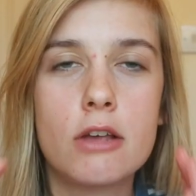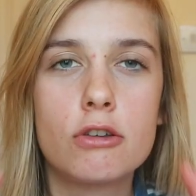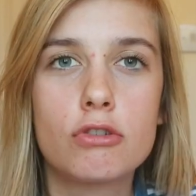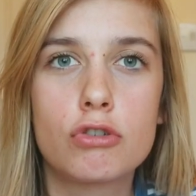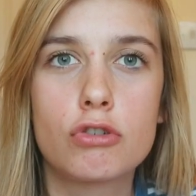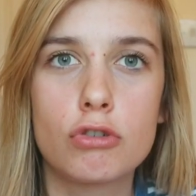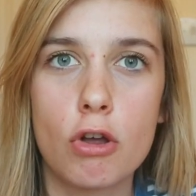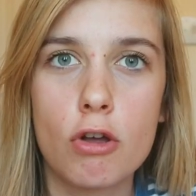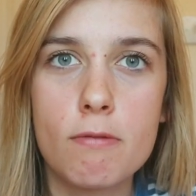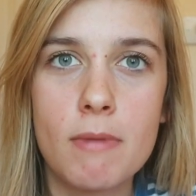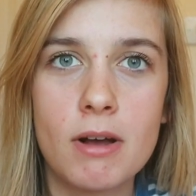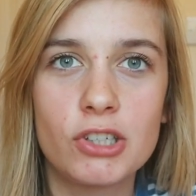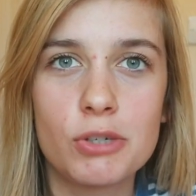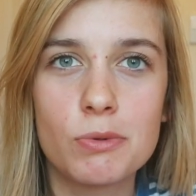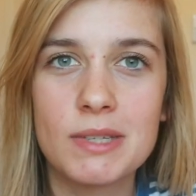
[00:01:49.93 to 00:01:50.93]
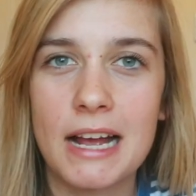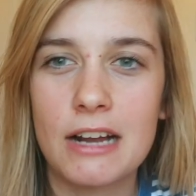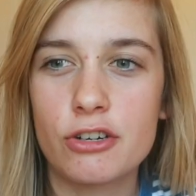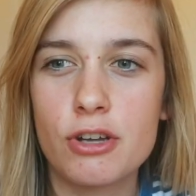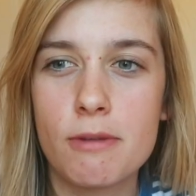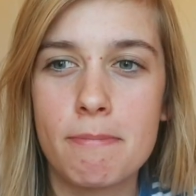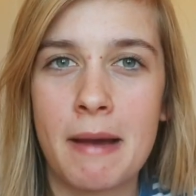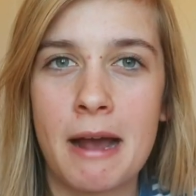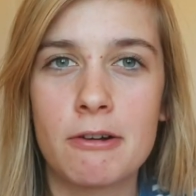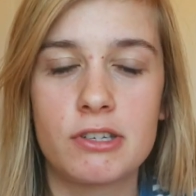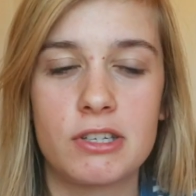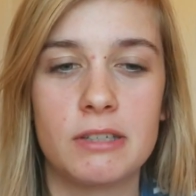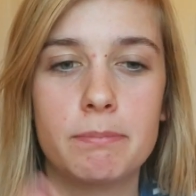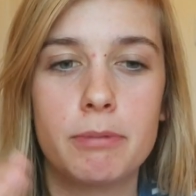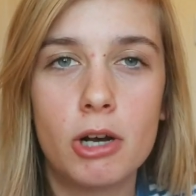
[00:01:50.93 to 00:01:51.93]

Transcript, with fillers: so much. It was actually embarrassing.